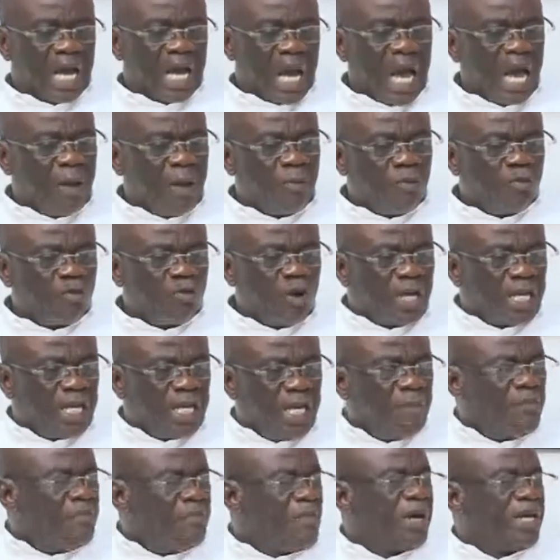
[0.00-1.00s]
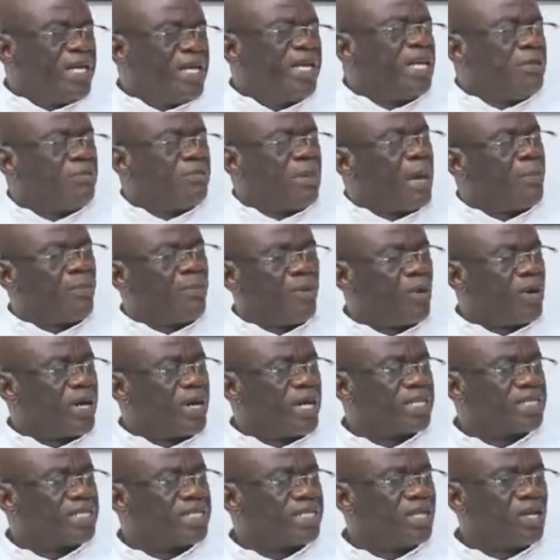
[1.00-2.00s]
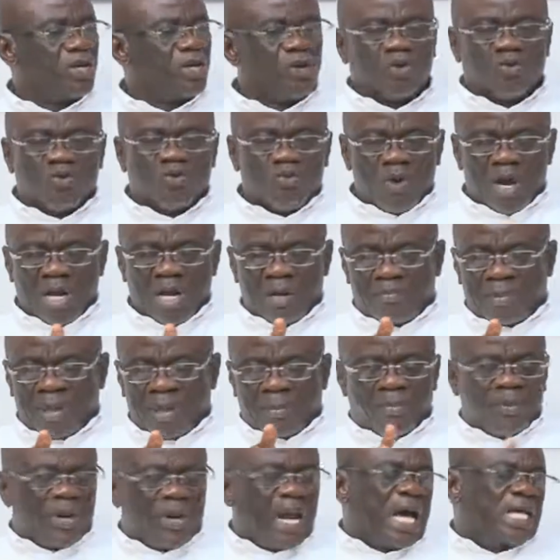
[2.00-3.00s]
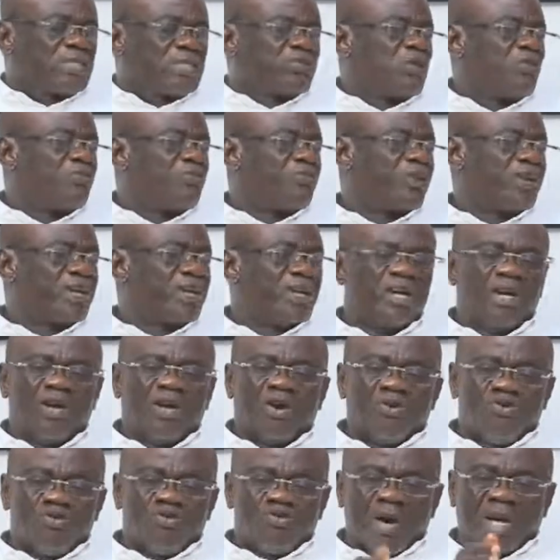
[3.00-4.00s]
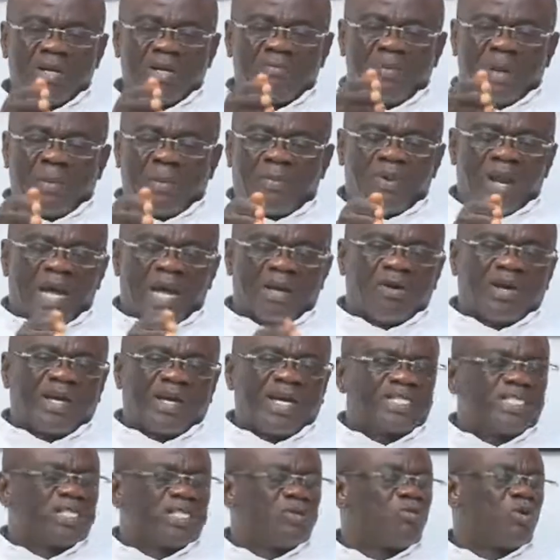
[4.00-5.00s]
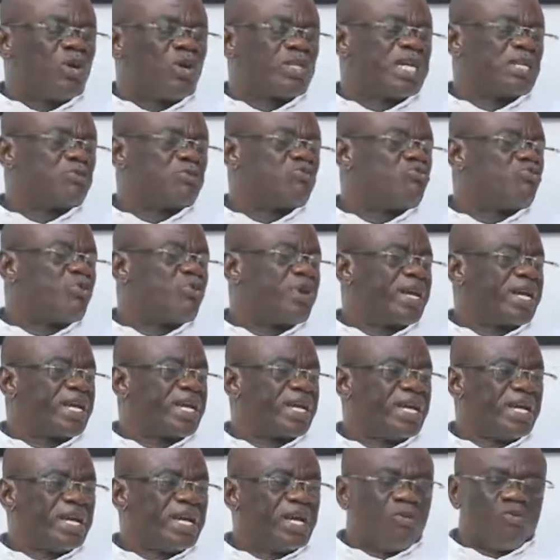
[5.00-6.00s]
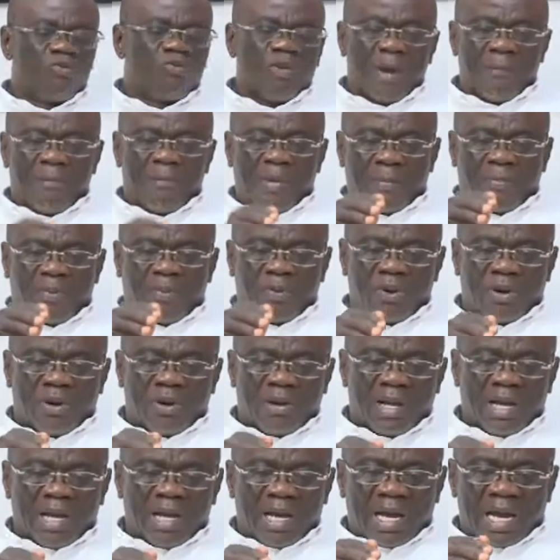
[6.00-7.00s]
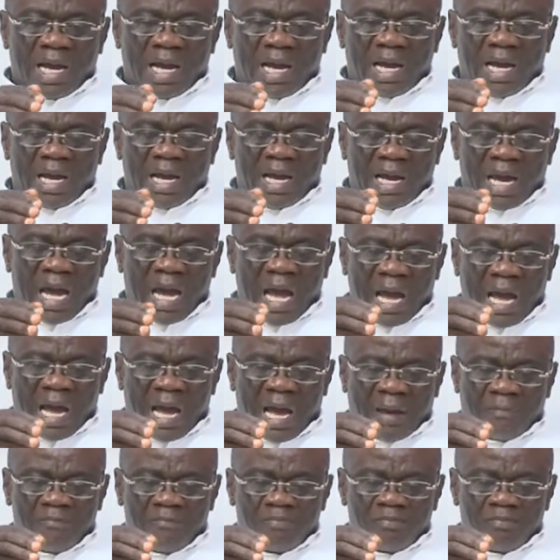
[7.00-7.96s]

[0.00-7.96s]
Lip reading: I will not keep money in my pocket when people are suffering, when people are not getting water to drink, when people are